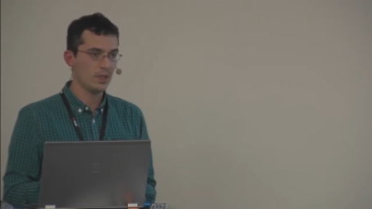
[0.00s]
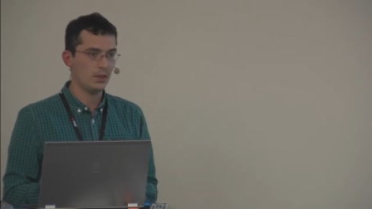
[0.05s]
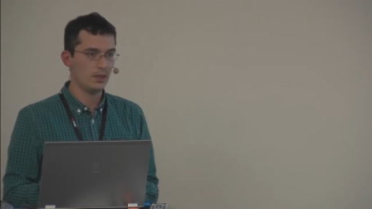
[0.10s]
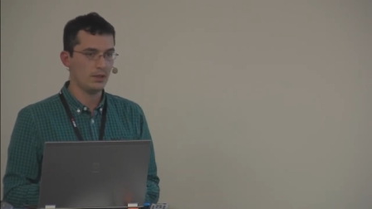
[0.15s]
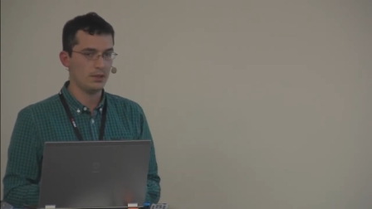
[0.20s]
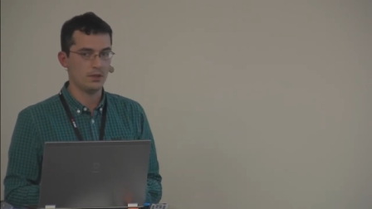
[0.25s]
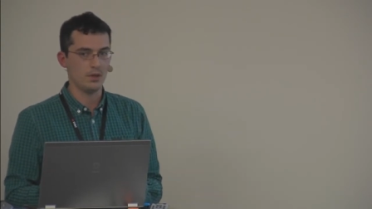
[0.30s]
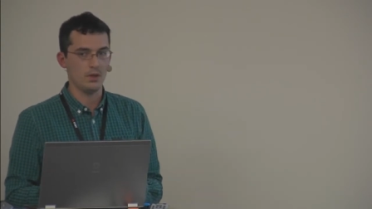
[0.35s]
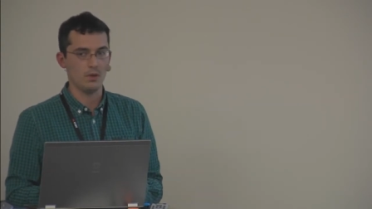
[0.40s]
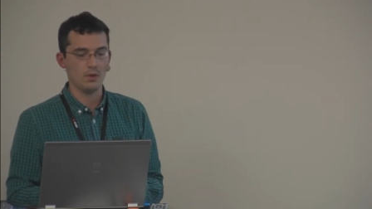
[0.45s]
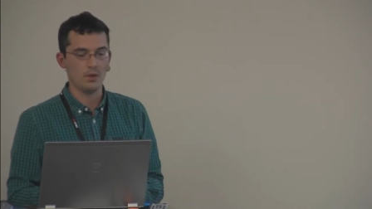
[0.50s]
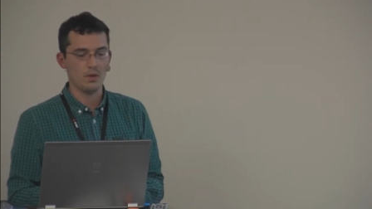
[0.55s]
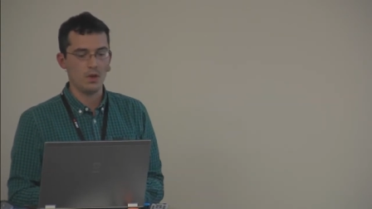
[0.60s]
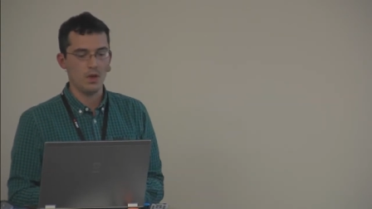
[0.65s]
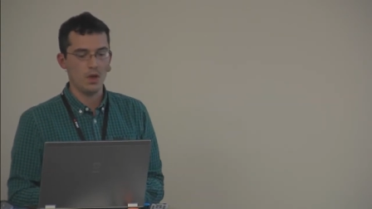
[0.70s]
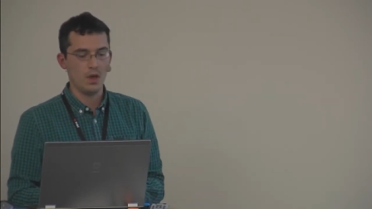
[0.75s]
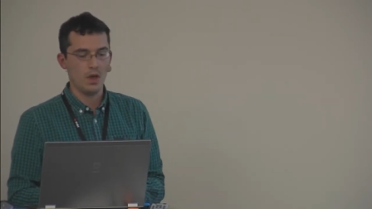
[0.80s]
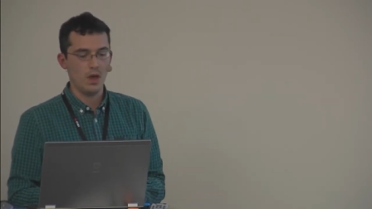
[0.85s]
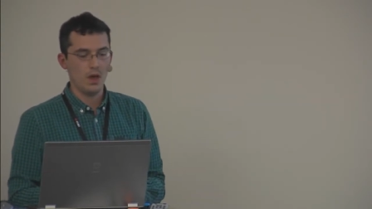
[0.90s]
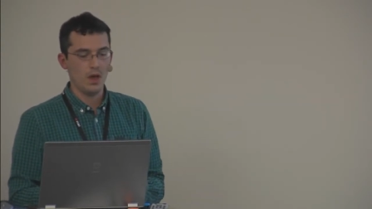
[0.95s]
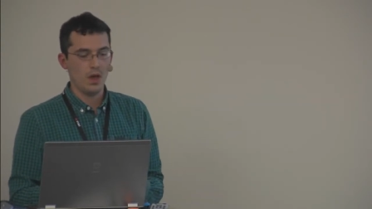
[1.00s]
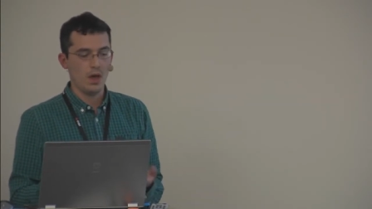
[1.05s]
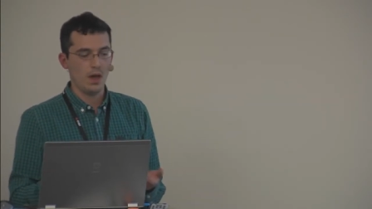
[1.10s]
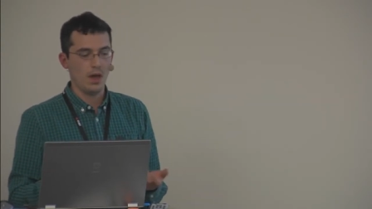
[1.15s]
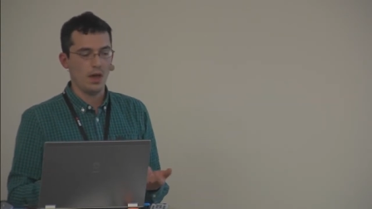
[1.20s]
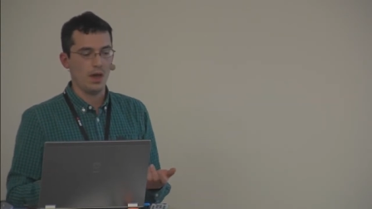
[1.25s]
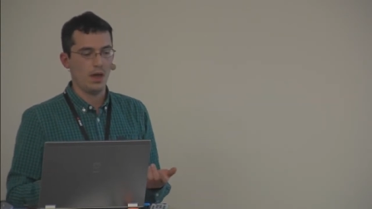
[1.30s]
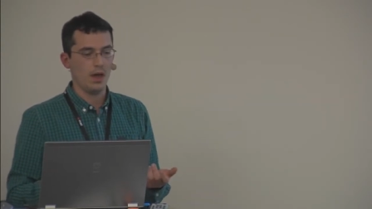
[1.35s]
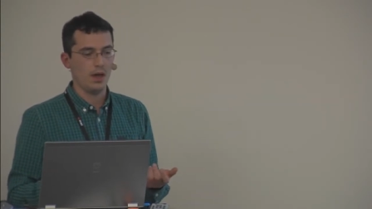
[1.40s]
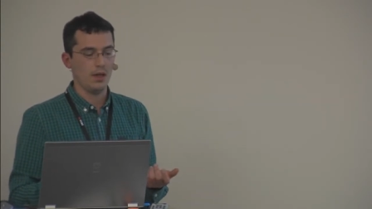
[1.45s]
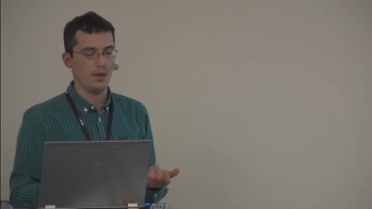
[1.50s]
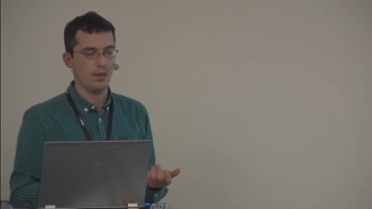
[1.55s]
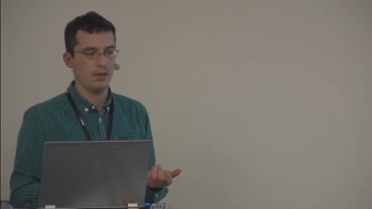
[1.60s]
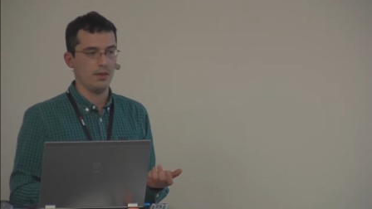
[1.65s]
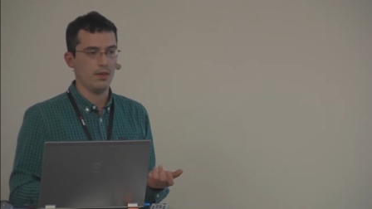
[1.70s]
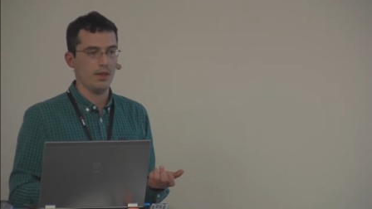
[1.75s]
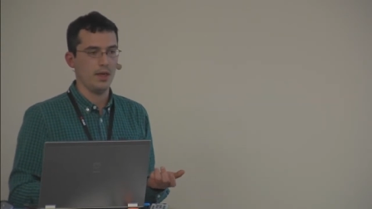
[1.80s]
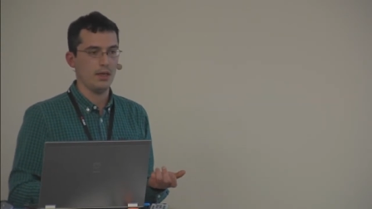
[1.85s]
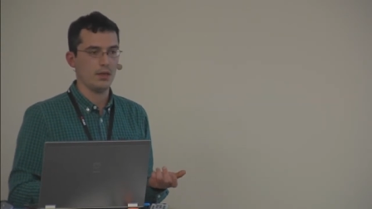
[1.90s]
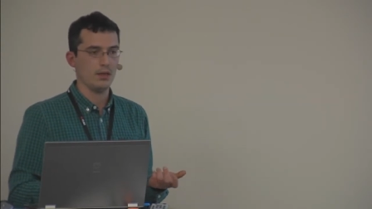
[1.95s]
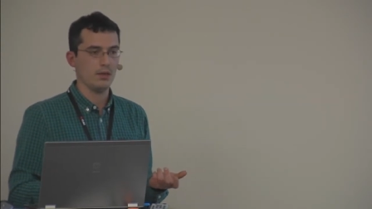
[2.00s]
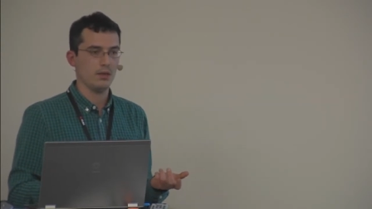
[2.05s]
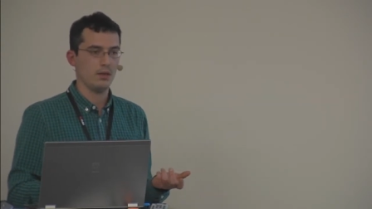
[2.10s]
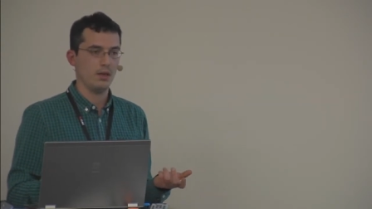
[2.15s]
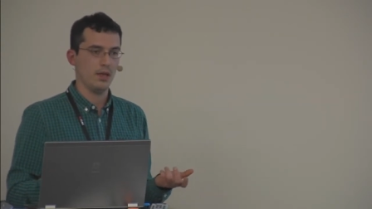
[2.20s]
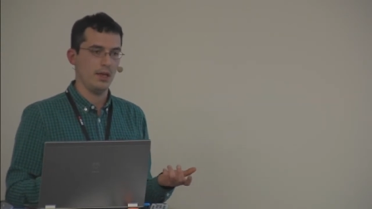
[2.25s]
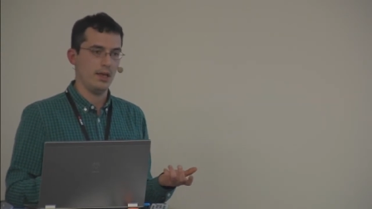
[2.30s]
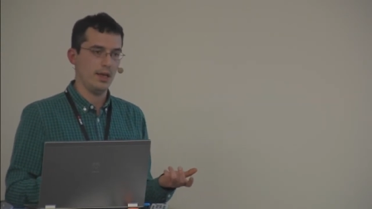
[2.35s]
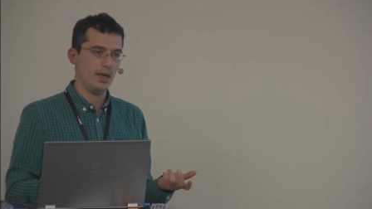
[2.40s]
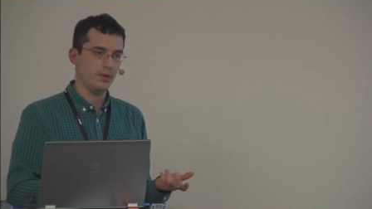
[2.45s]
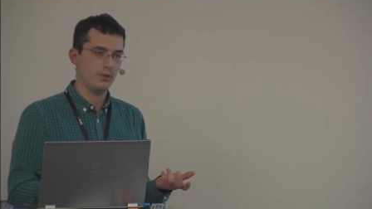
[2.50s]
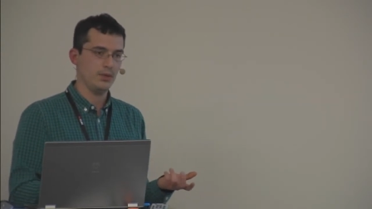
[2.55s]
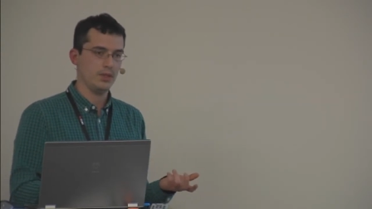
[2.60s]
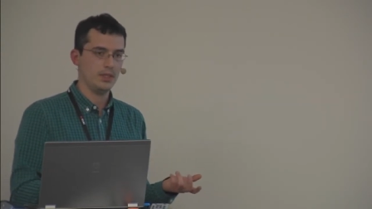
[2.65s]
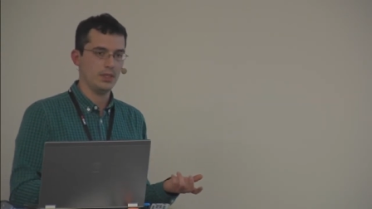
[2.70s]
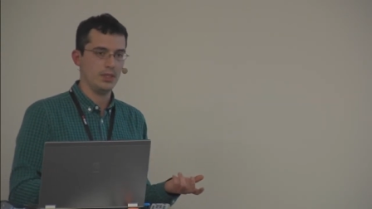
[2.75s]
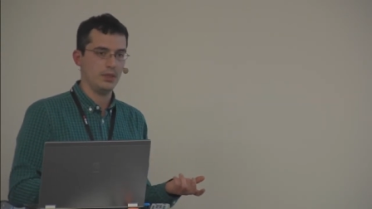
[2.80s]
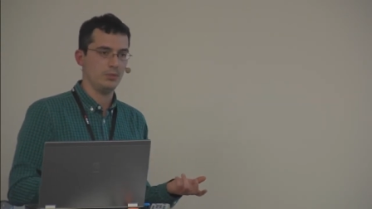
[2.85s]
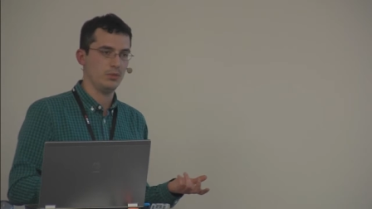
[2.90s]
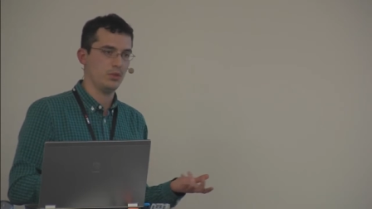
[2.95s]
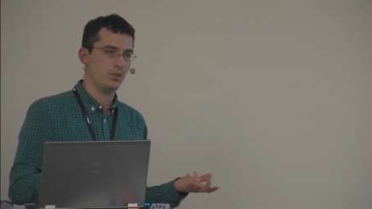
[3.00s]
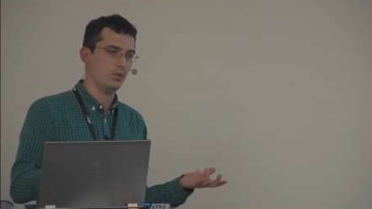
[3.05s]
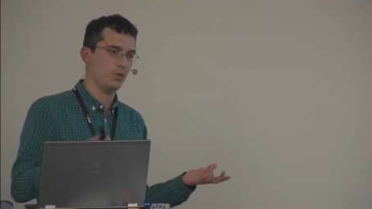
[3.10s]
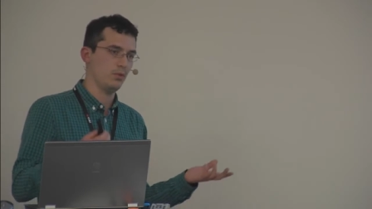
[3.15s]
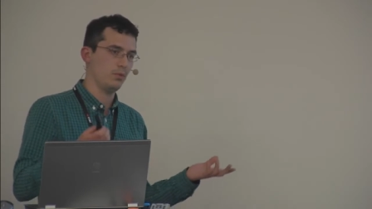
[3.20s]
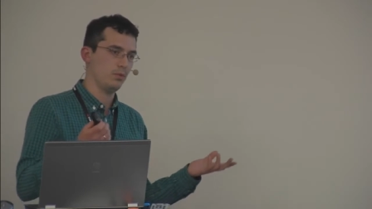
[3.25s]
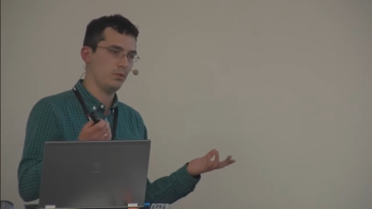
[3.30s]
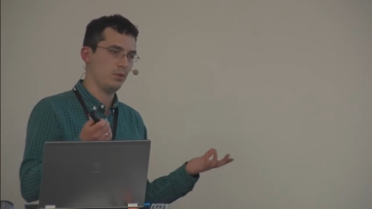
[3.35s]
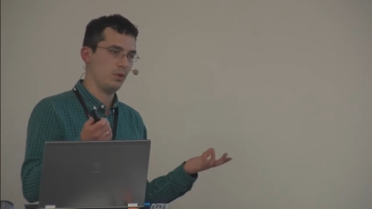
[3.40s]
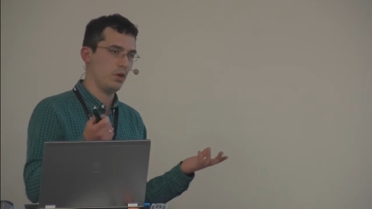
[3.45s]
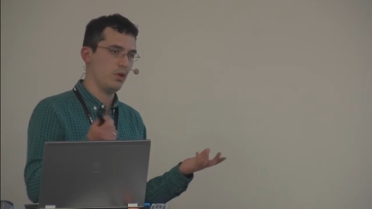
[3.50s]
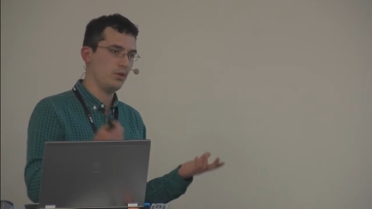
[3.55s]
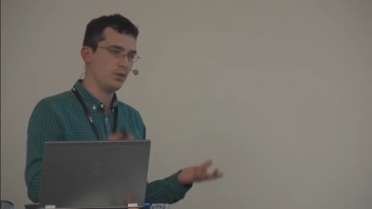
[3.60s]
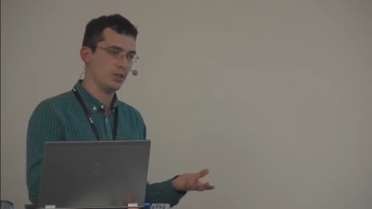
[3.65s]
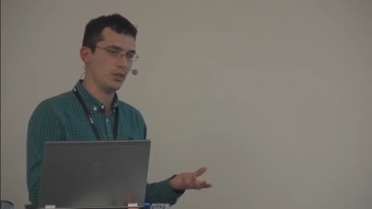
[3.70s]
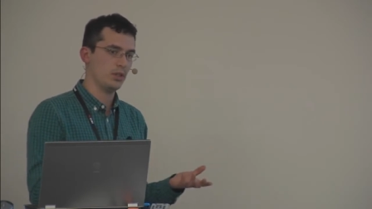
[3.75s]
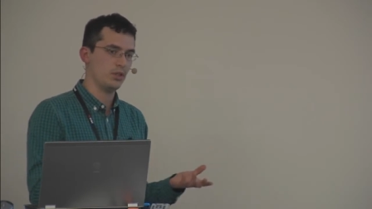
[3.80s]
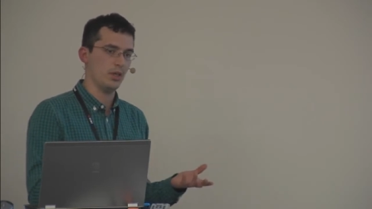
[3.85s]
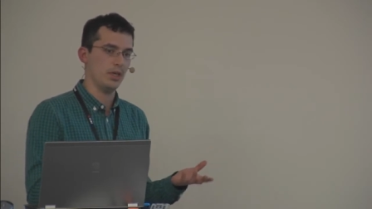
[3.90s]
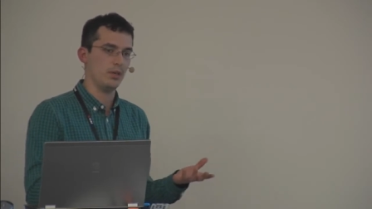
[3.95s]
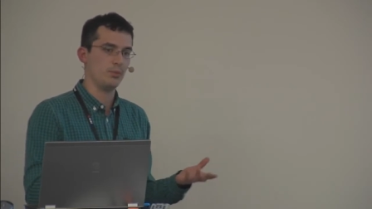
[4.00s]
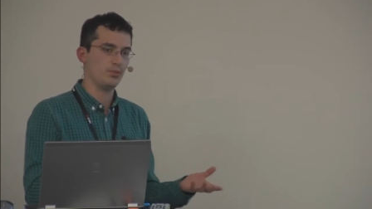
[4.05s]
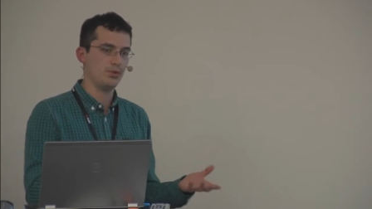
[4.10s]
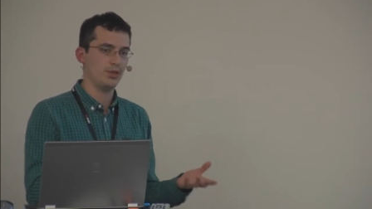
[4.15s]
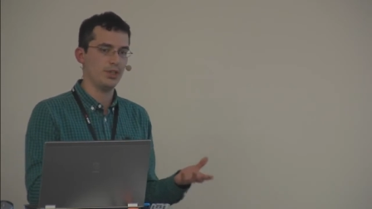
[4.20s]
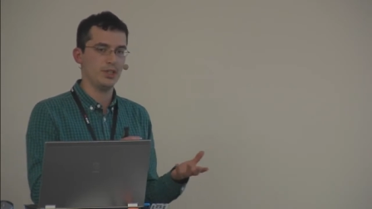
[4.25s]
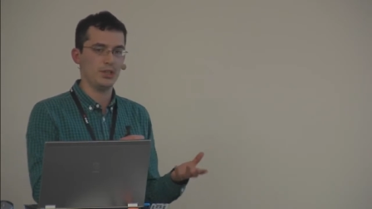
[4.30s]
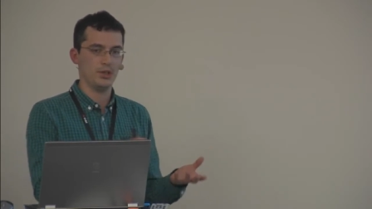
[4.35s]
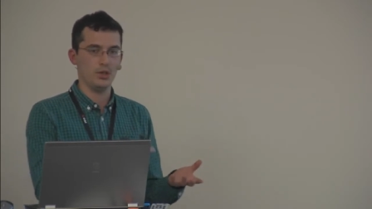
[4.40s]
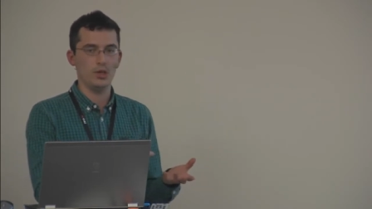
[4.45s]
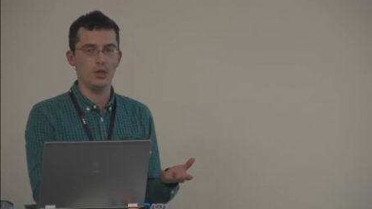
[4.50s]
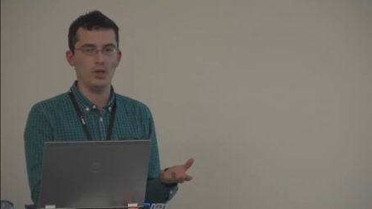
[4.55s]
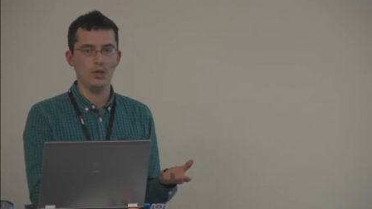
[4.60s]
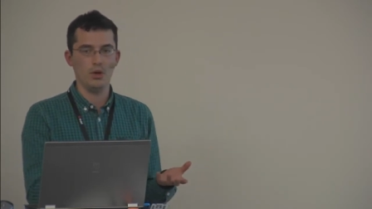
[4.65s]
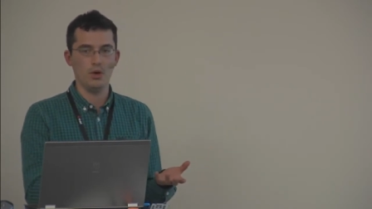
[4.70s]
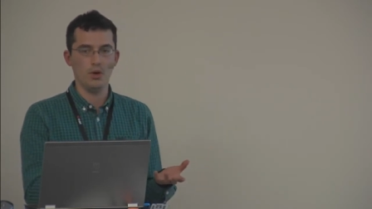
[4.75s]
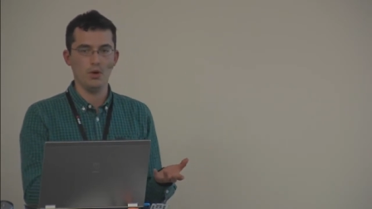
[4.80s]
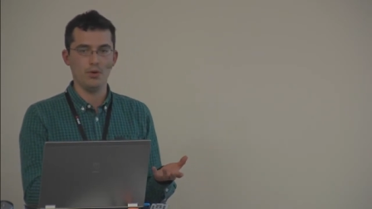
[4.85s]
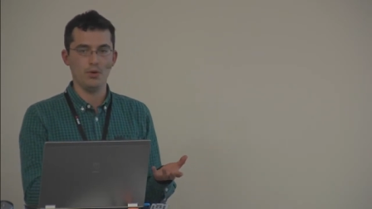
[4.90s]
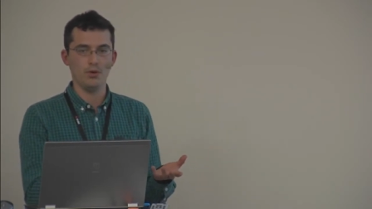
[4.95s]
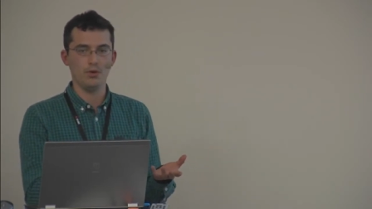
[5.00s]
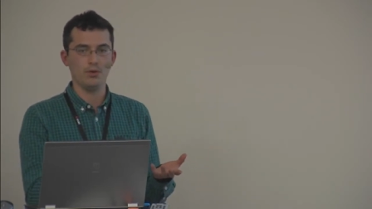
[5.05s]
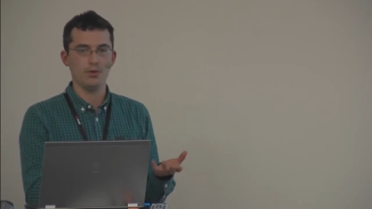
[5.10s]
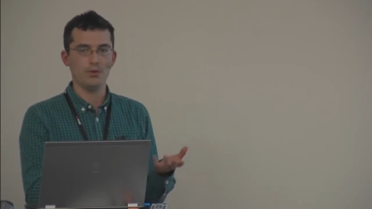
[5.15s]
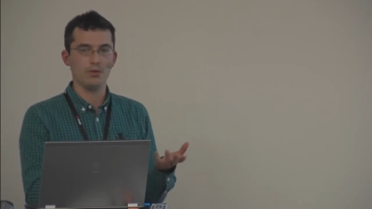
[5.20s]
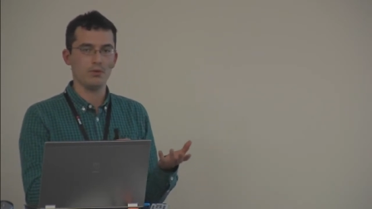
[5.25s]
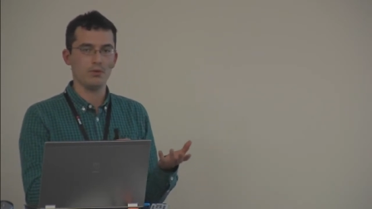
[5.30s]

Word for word: So that allowed the team to concentrate pretty early on